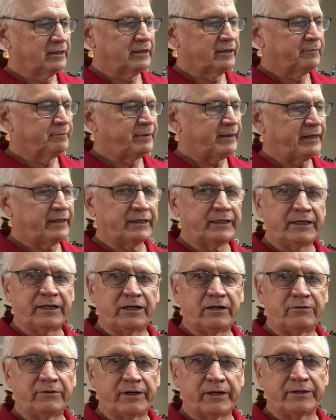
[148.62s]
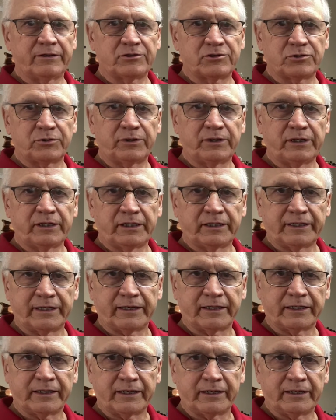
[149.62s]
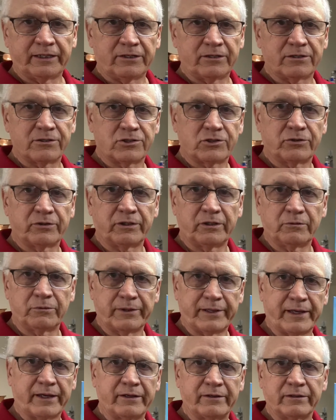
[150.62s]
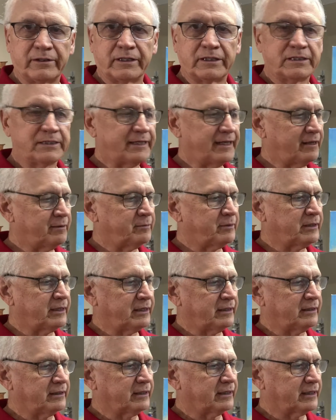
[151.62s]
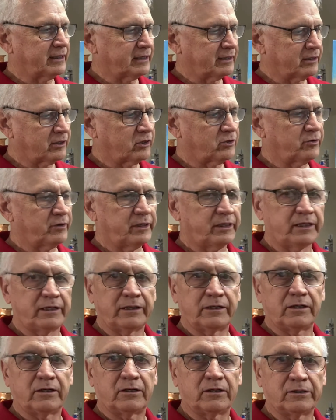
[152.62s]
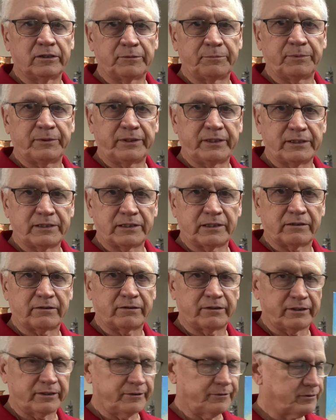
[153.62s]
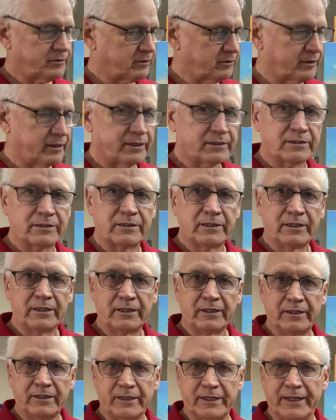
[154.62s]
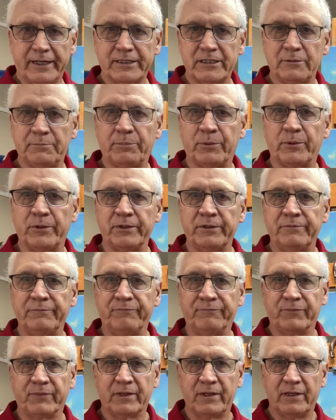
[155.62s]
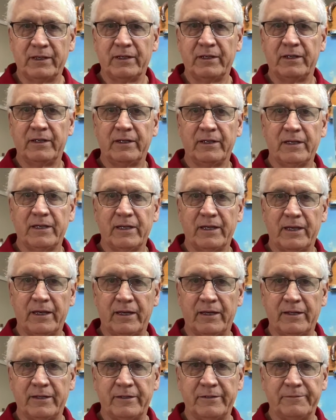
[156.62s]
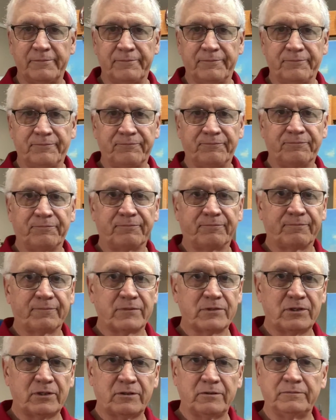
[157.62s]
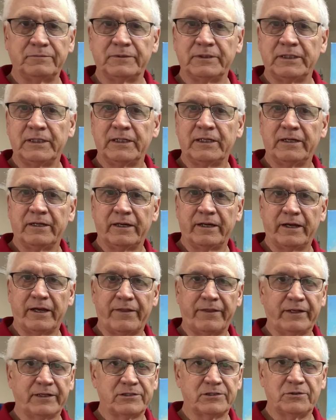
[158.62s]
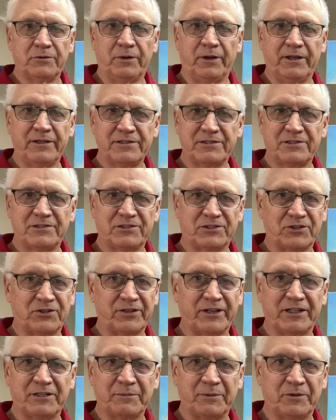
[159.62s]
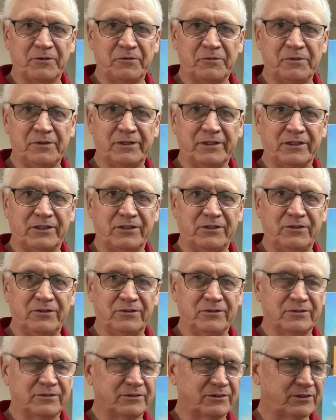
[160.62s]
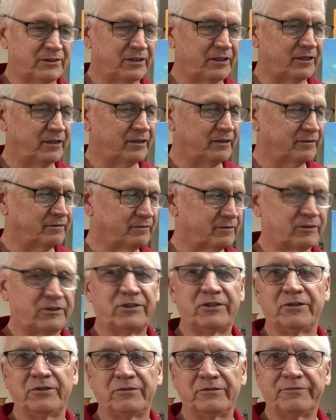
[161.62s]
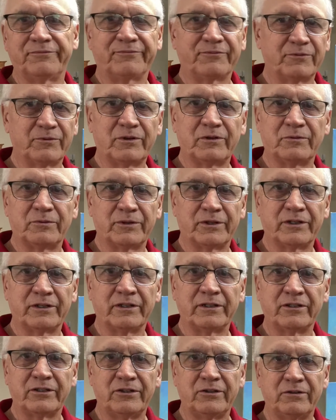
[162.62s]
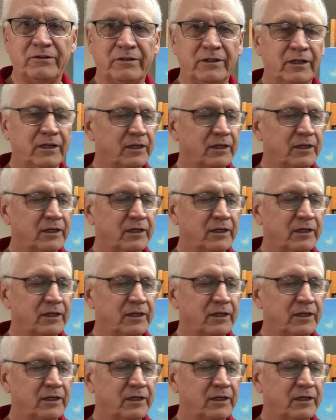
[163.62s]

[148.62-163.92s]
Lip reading: paint in and around the tree and how to get into the tree without contaminating and getting green all up in this area. So that's important. So I think this has turned out to be a really cute little study. Cute, what a word, cute.